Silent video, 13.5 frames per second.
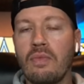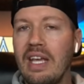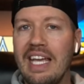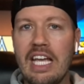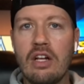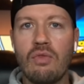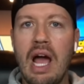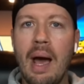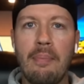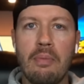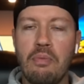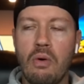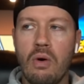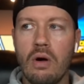Ian
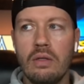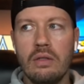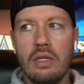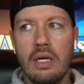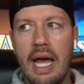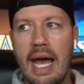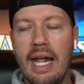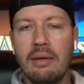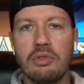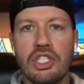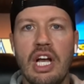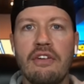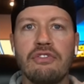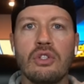Rapoport Adam
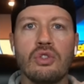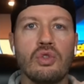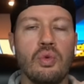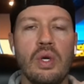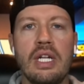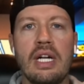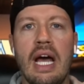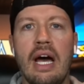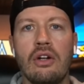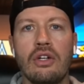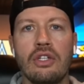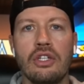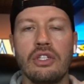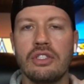Schefter tweeted out
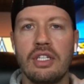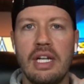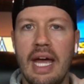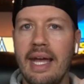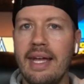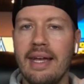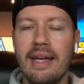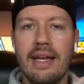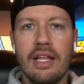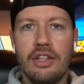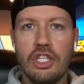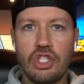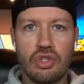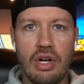earlier today
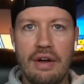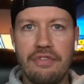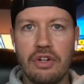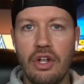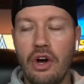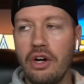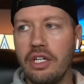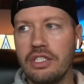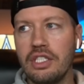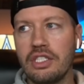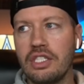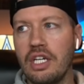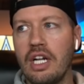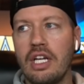that Trevor Lawrence
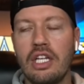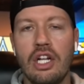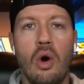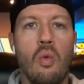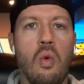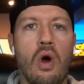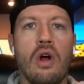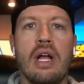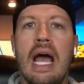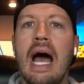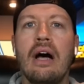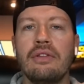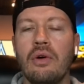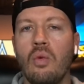is going to, you know, work
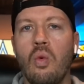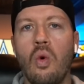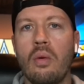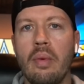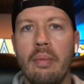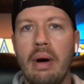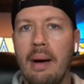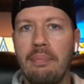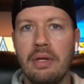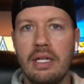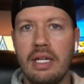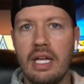out, the warm him up in,